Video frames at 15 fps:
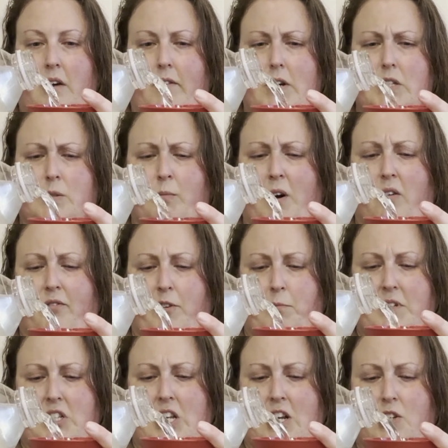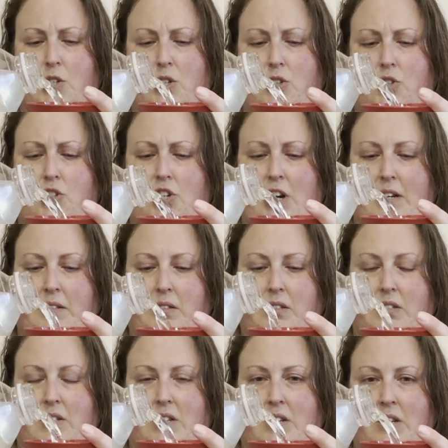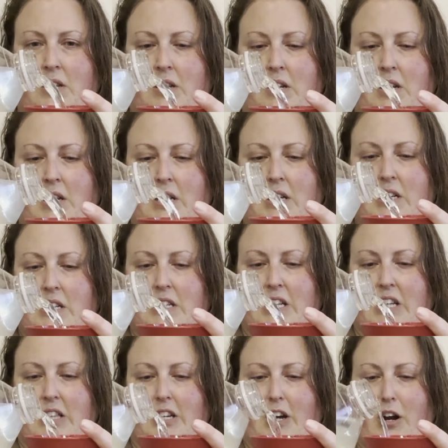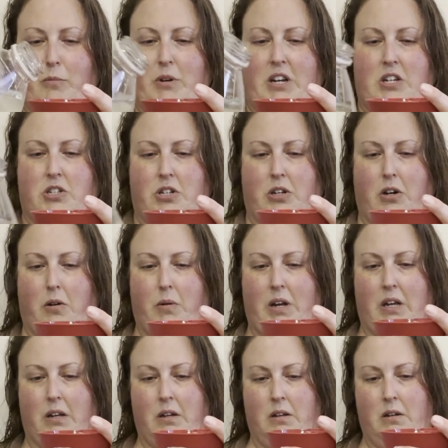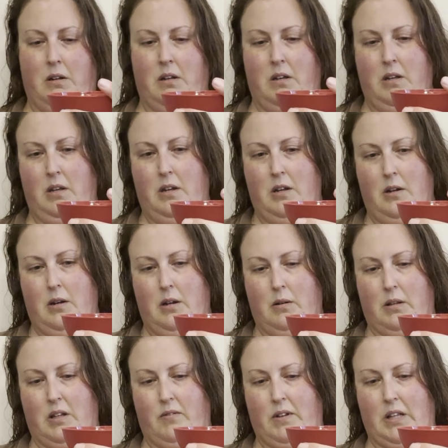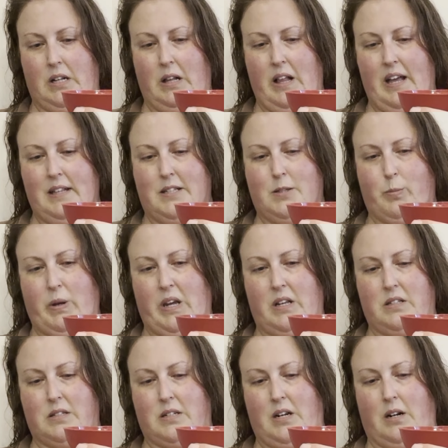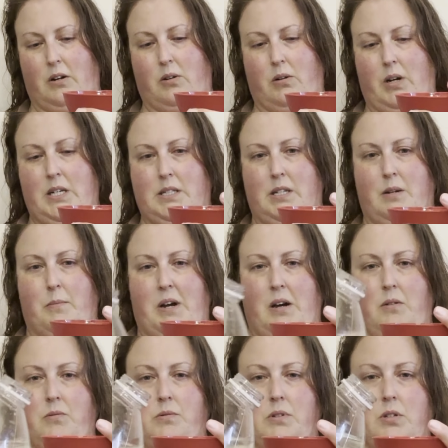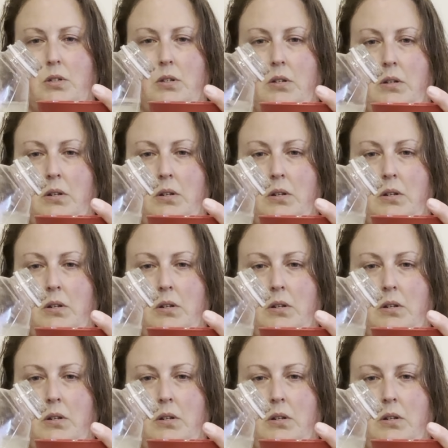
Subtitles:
Very small fermentation, just to get the carbonation going. Leave a little headspace, not a crazy amount.